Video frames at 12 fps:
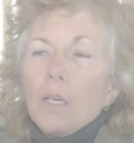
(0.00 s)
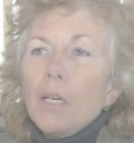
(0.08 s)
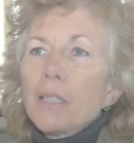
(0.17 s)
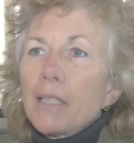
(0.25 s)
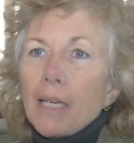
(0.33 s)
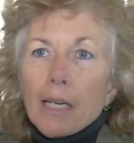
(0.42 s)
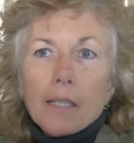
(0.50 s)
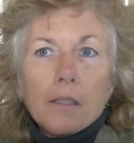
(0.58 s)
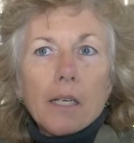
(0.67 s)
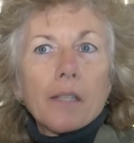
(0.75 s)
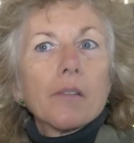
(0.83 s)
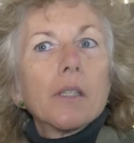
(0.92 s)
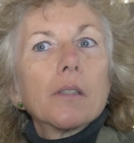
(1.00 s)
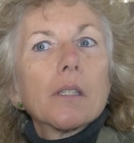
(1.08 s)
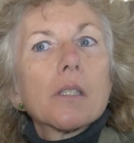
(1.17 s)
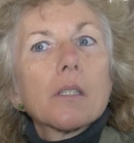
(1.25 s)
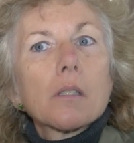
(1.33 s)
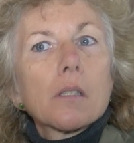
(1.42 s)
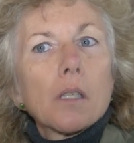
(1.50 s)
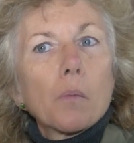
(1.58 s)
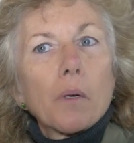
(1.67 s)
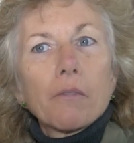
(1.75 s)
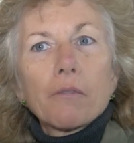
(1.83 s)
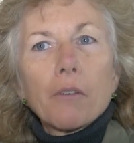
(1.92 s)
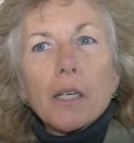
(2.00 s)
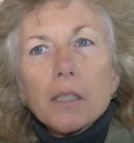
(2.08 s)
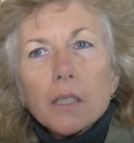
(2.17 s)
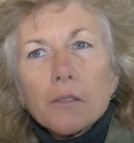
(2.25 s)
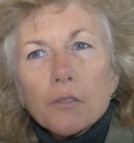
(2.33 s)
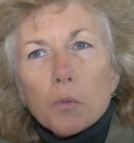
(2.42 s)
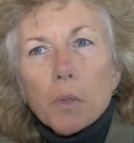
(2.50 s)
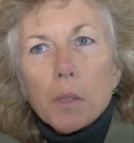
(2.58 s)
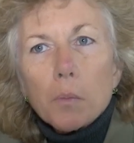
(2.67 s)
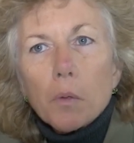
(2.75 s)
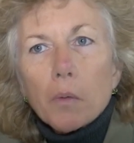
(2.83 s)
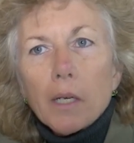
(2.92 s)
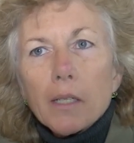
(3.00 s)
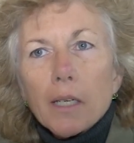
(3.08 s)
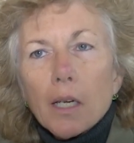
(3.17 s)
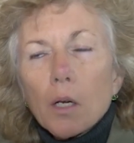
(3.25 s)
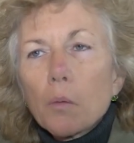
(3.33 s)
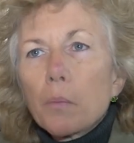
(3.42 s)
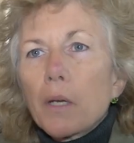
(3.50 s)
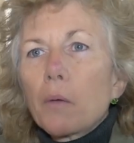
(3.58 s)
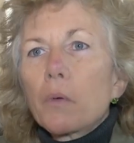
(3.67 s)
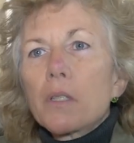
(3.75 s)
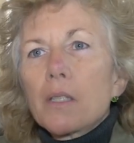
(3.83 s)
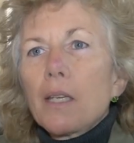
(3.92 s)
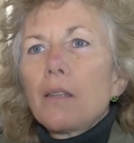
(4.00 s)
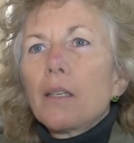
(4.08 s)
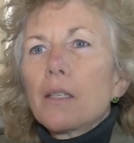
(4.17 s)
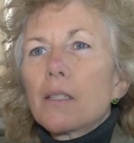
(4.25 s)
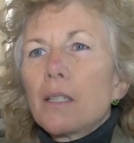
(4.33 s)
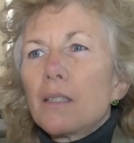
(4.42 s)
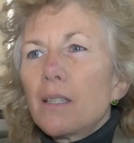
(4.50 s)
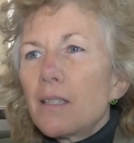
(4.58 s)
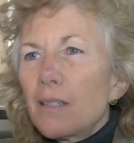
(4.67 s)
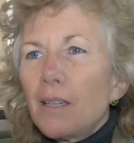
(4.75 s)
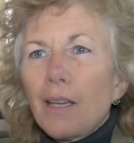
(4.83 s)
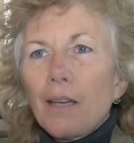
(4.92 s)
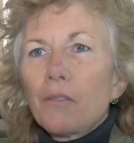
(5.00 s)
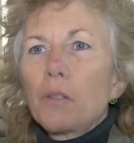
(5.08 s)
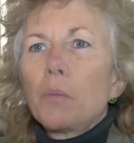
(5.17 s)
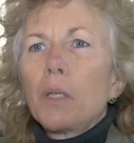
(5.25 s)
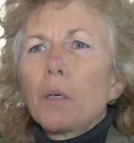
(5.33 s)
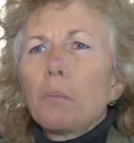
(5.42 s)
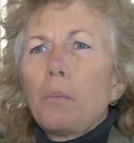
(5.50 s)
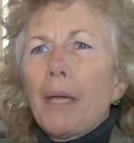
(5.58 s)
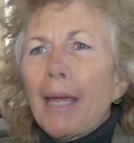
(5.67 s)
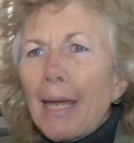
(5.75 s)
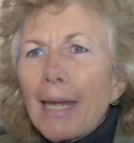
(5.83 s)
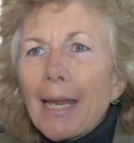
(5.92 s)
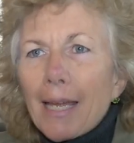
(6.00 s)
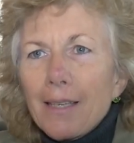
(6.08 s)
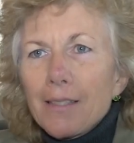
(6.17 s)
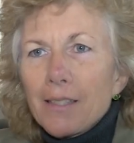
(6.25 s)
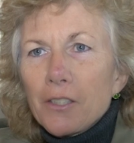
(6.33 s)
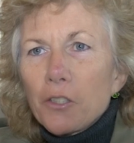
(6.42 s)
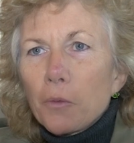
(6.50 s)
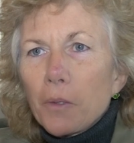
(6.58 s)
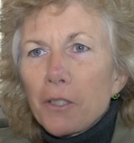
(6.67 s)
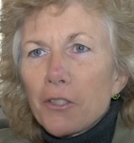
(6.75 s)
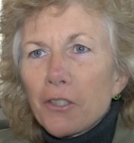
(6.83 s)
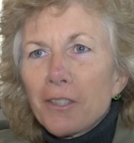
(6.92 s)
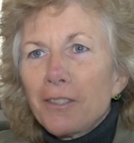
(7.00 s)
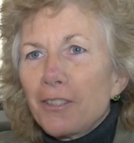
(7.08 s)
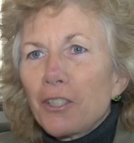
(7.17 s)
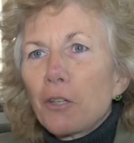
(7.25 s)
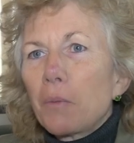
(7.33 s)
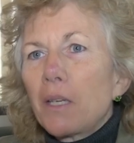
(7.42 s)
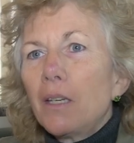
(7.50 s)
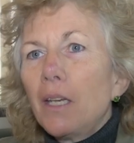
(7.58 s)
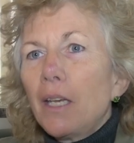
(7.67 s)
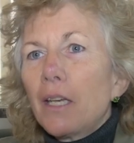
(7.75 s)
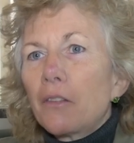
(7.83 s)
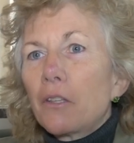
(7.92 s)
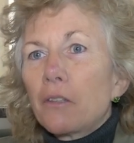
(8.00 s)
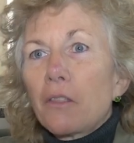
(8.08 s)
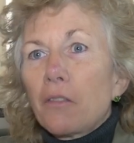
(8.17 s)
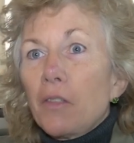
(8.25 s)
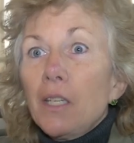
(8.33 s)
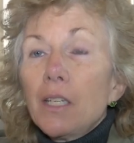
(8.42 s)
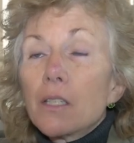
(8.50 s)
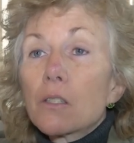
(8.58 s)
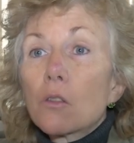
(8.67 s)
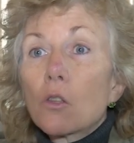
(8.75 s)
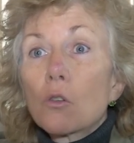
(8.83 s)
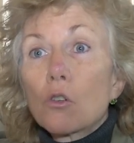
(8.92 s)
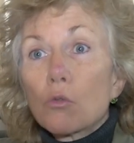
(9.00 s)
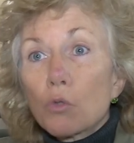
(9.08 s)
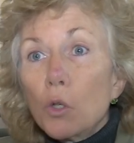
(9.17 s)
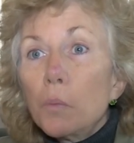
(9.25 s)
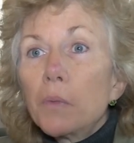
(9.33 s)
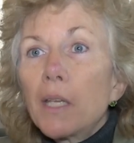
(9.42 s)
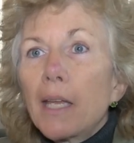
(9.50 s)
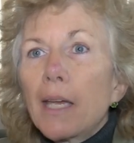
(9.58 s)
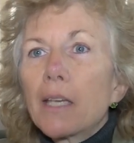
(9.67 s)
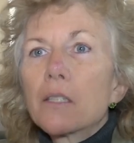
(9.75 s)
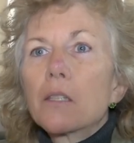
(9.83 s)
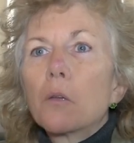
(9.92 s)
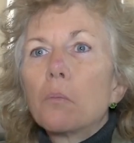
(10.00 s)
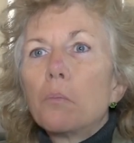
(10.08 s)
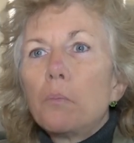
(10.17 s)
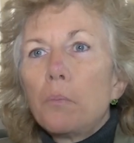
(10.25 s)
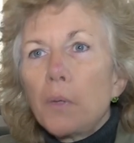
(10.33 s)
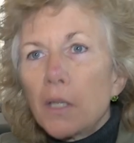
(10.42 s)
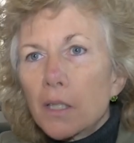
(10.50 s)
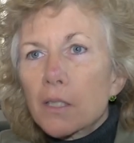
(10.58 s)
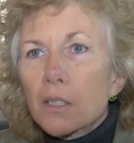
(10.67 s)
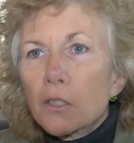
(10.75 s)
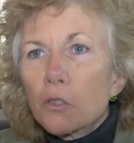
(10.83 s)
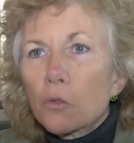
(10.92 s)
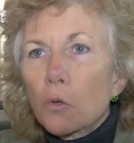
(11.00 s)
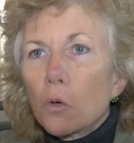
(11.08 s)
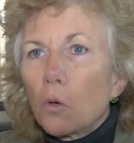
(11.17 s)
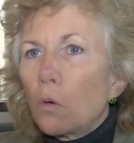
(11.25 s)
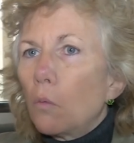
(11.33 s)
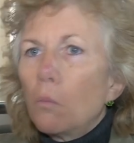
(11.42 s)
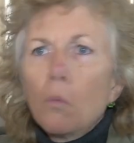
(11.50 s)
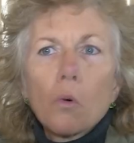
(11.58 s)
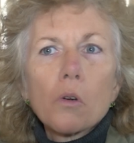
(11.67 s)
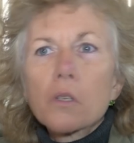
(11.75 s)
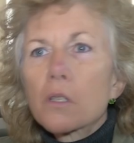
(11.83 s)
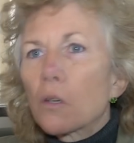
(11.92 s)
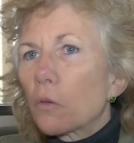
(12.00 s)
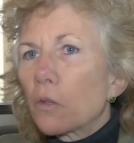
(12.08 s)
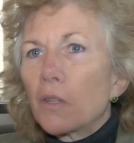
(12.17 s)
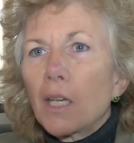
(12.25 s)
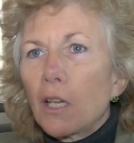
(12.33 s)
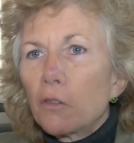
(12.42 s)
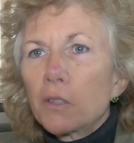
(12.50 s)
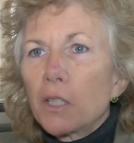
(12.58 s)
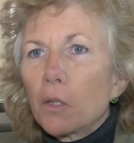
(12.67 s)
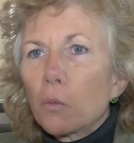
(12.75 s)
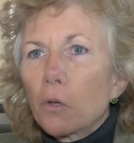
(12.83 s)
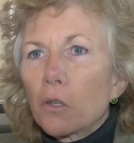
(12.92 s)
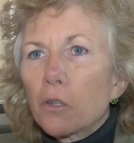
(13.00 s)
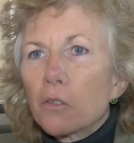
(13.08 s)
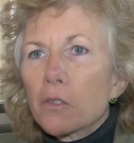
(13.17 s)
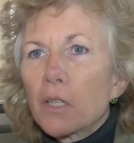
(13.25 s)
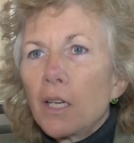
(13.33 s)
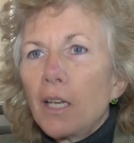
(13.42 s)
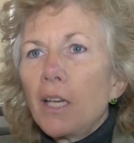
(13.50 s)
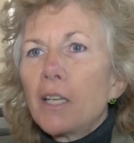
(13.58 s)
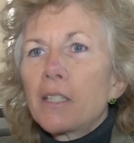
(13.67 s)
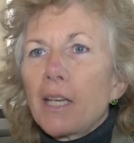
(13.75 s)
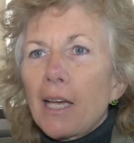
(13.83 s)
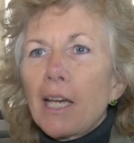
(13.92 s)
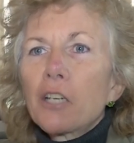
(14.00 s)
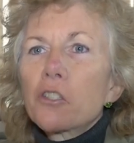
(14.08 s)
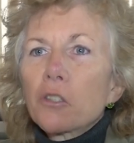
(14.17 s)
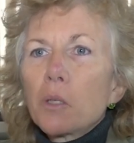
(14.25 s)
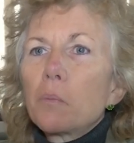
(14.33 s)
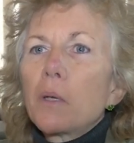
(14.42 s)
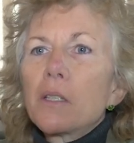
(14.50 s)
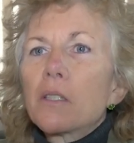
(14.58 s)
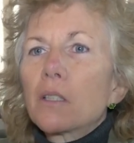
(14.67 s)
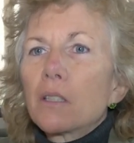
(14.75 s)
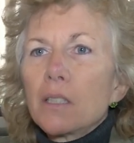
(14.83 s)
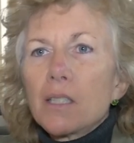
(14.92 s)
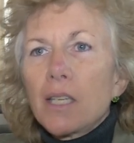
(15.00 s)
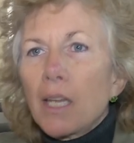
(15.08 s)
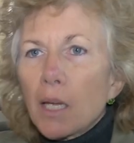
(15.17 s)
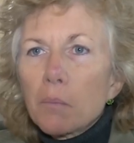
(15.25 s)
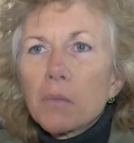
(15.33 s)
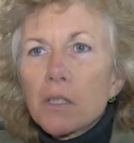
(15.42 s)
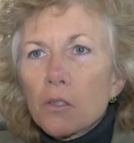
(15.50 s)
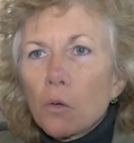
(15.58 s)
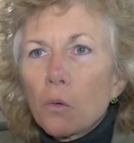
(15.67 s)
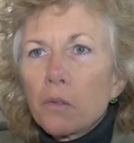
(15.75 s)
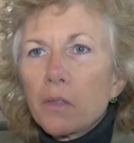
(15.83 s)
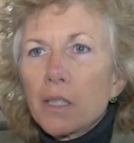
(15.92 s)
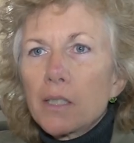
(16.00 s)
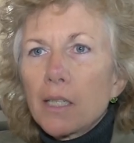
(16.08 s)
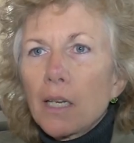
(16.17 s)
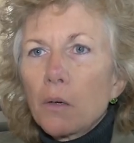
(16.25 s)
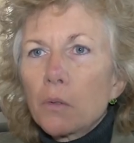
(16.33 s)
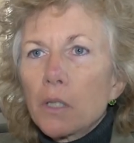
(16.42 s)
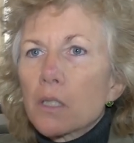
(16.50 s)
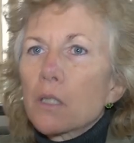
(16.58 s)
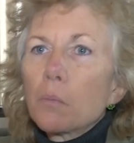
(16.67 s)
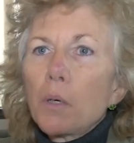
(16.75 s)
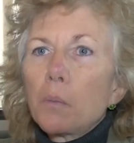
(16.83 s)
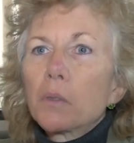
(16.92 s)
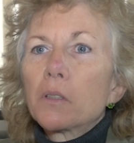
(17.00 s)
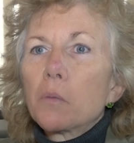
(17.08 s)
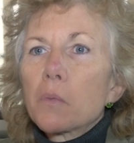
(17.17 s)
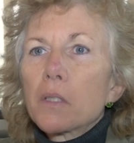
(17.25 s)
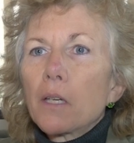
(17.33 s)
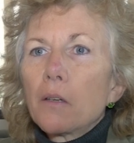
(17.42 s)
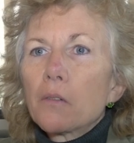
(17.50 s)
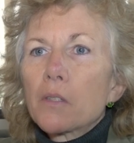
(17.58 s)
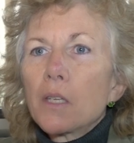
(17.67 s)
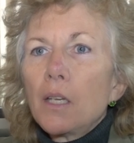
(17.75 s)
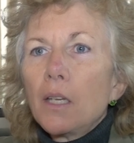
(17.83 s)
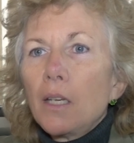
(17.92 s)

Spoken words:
Again, I think this is somewhat frightening for people right now, but I would say this, it doesn't have to be a panic situation. You know what I mean? The thing is, the group that has the biggest control, more so than the healthcare workers, to actually basically tamp this whole thing down is the public themselves.